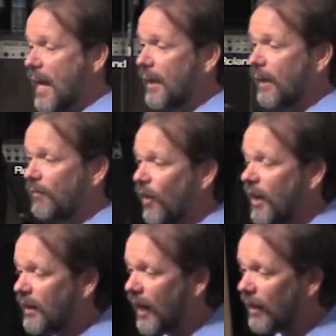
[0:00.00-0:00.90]
And then
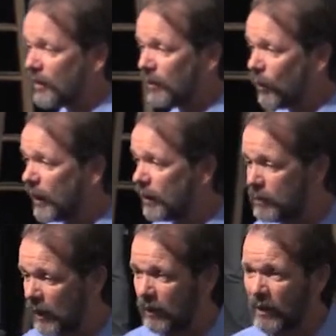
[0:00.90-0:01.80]
find out that, wait a
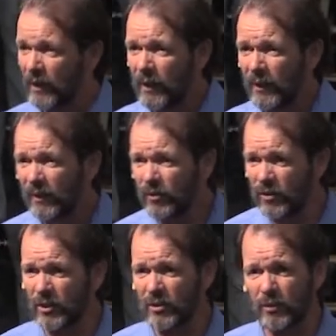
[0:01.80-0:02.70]
minute.
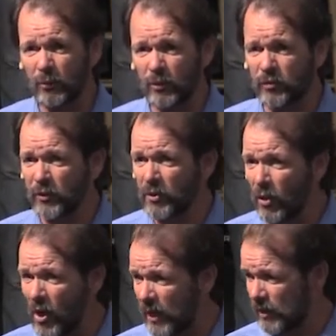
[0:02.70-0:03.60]
Just, it was for
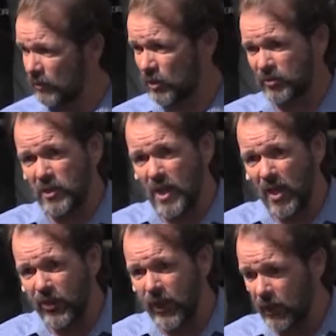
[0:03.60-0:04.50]
naught. It was for
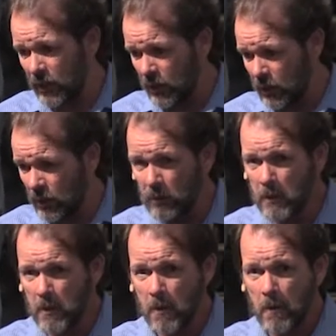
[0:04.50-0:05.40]
nothing.
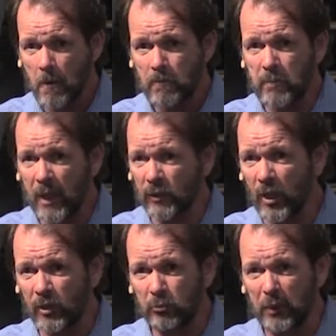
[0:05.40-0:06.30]
Because
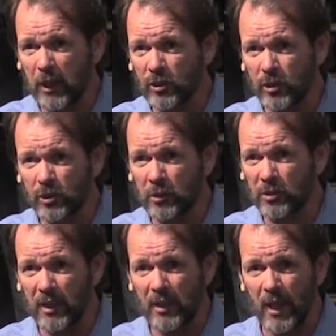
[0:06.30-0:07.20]
I, because as soon
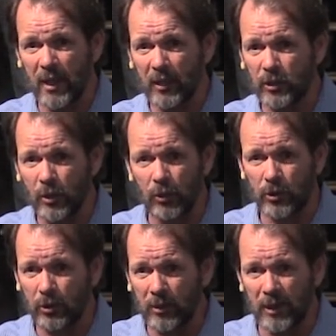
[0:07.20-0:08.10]
as I got it, no
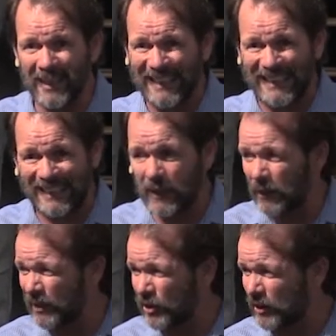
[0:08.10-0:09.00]
sooner did I get it,
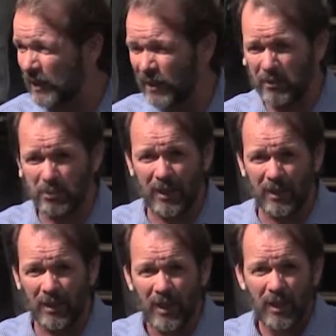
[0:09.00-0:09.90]
understanding and
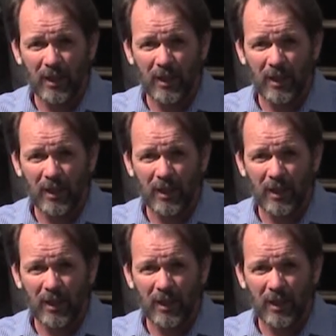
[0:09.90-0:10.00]
begin to